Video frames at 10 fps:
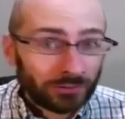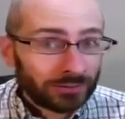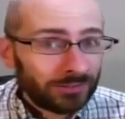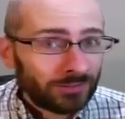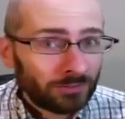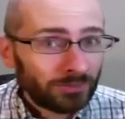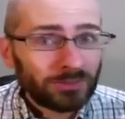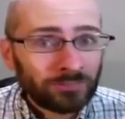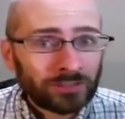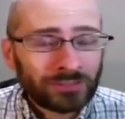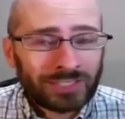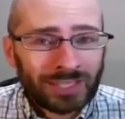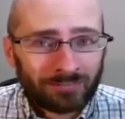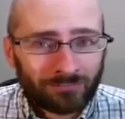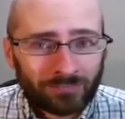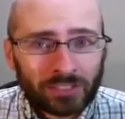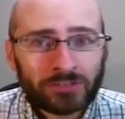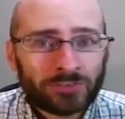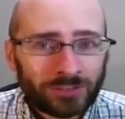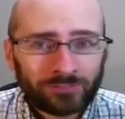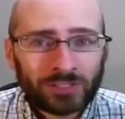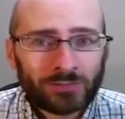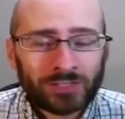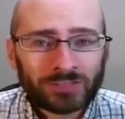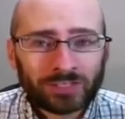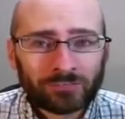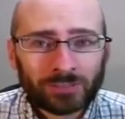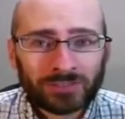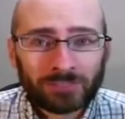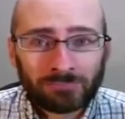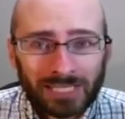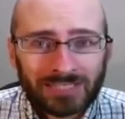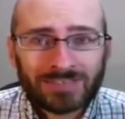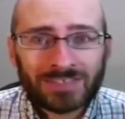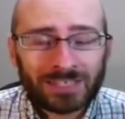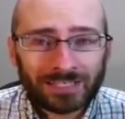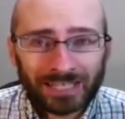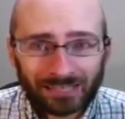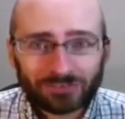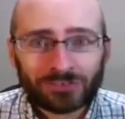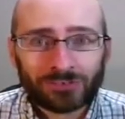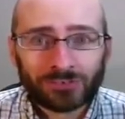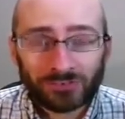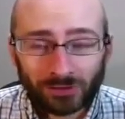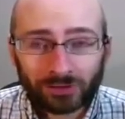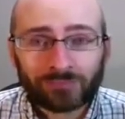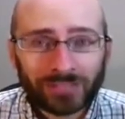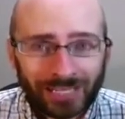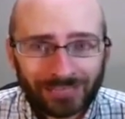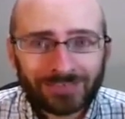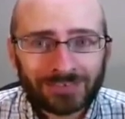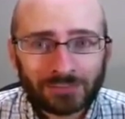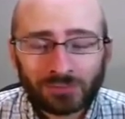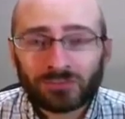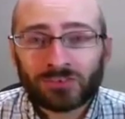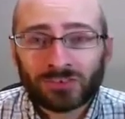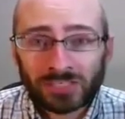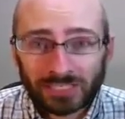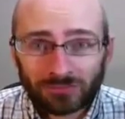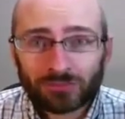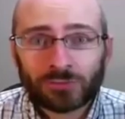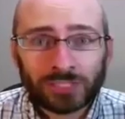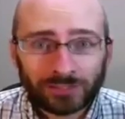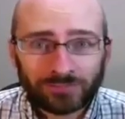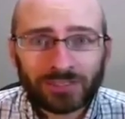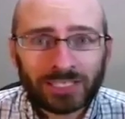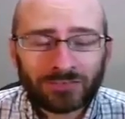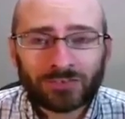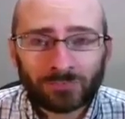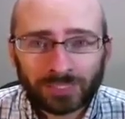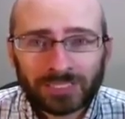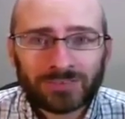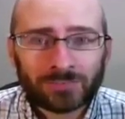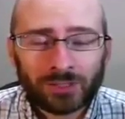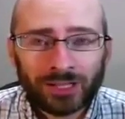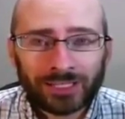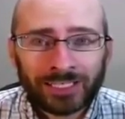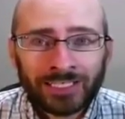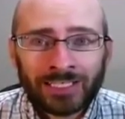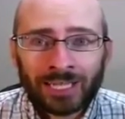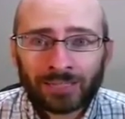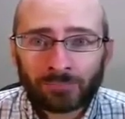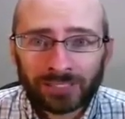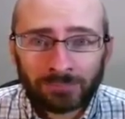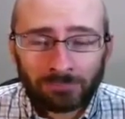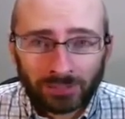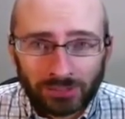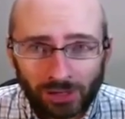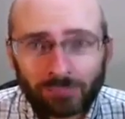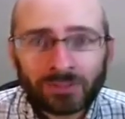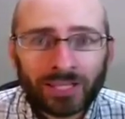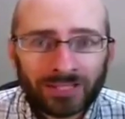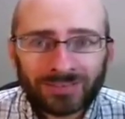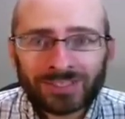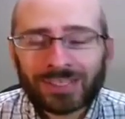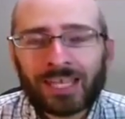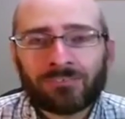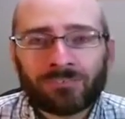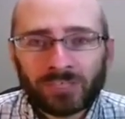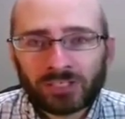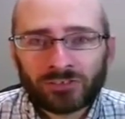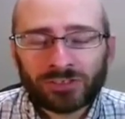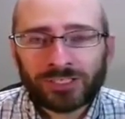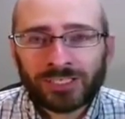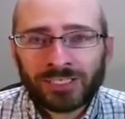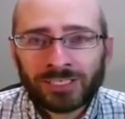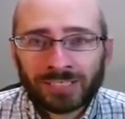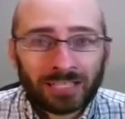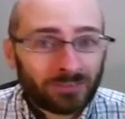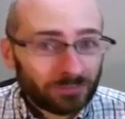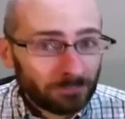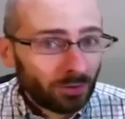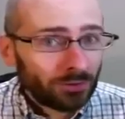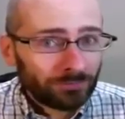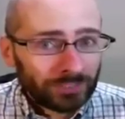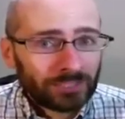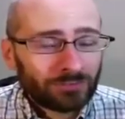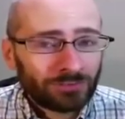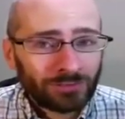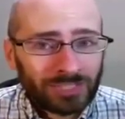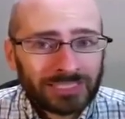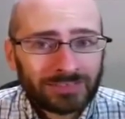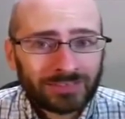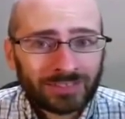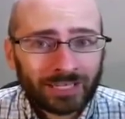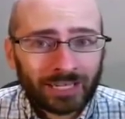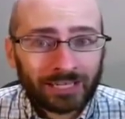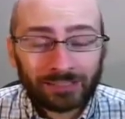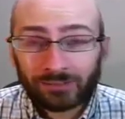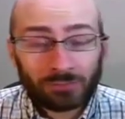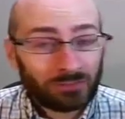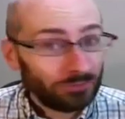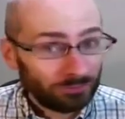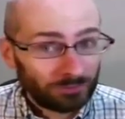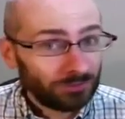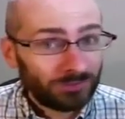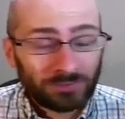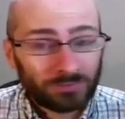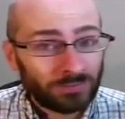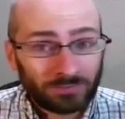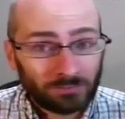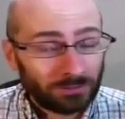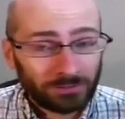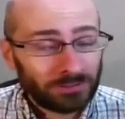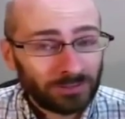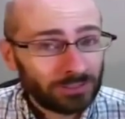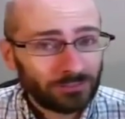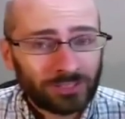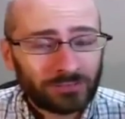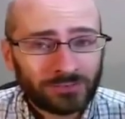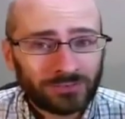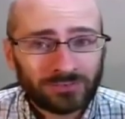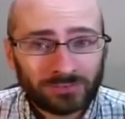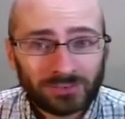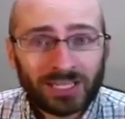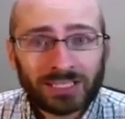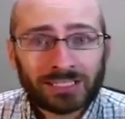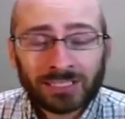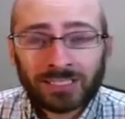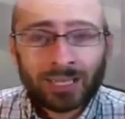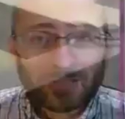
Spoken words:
or at least specifically that function of the U.S. government that makes it a national sovereign entity, which is the issuing of the nation's money supply. And by monopolizing that function, that small financial elite, and which continues down to today,